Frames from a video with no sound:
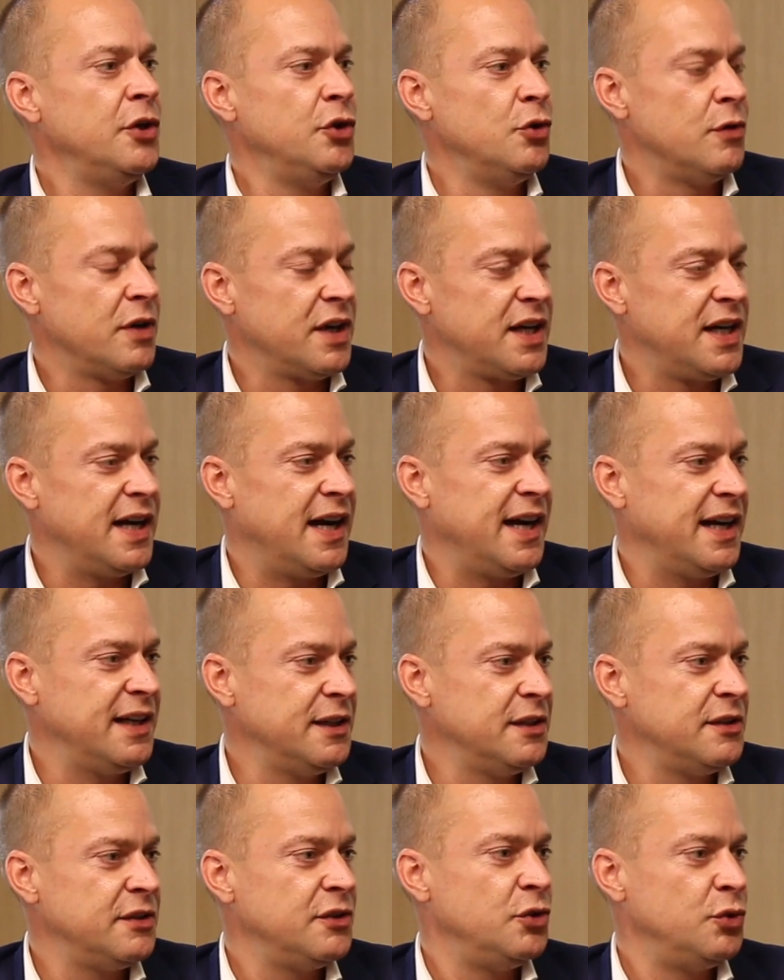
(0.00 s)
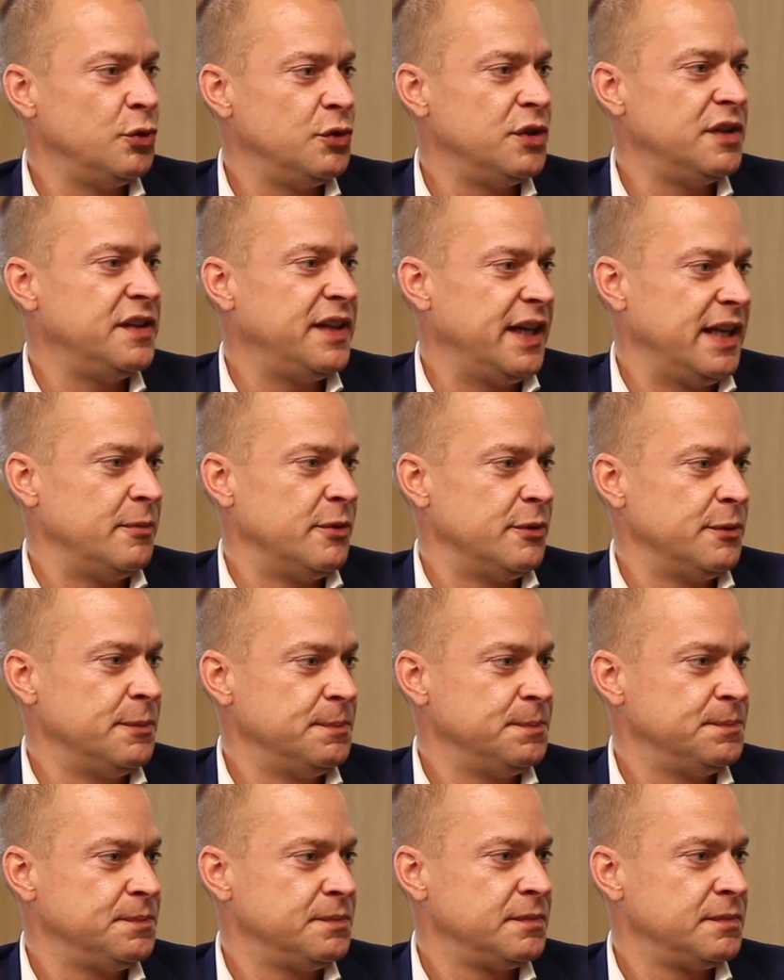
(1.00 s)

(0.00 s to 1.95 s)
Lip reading: you are guided to the table.